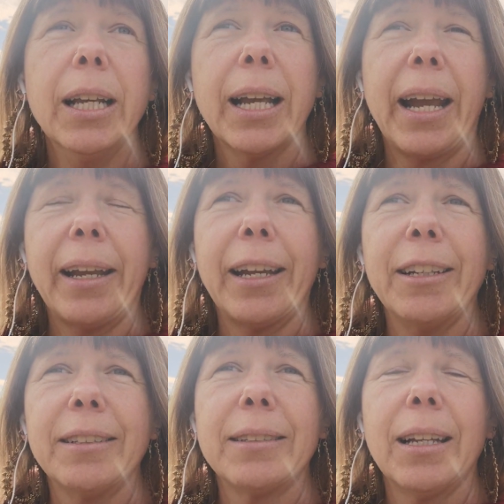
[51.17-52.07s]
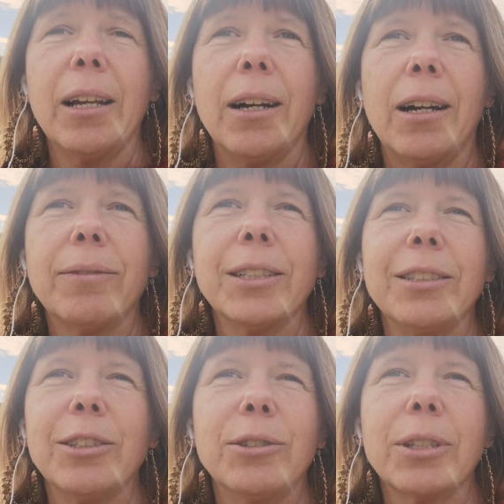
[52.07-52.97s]
and I often
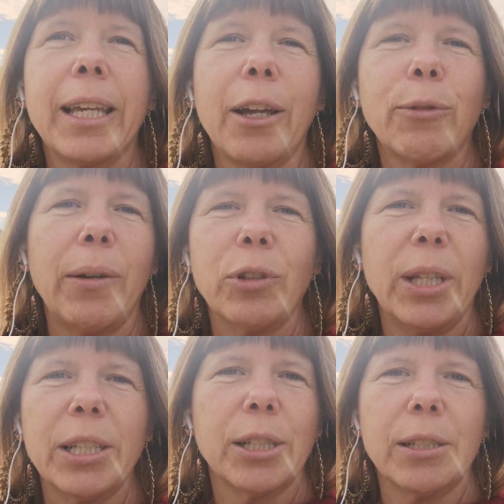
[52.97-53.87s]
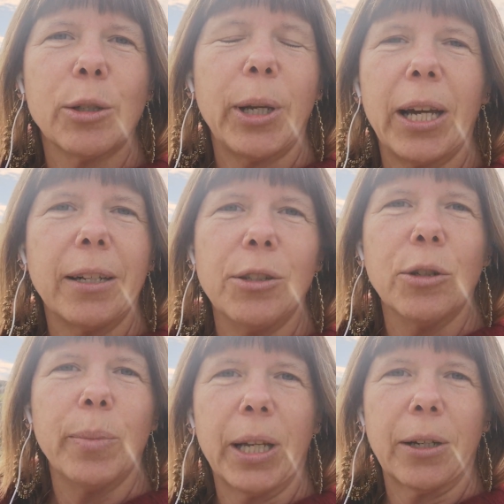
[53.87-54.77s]
don't get revelations about how to do
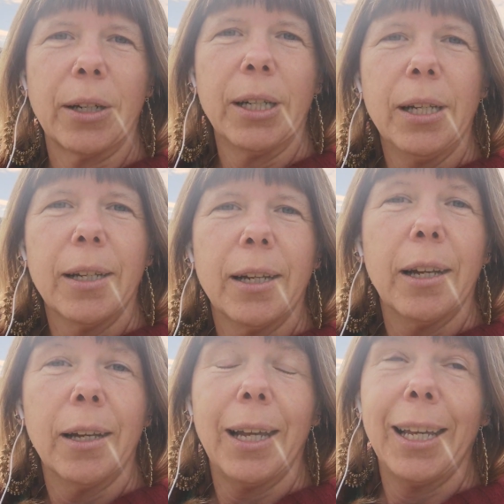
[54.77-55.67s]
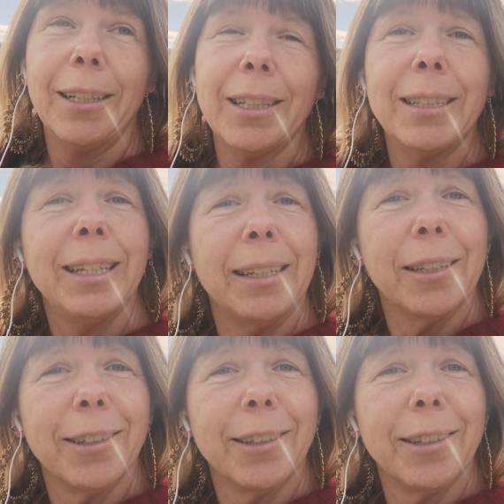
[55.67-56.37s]
it better. And I did.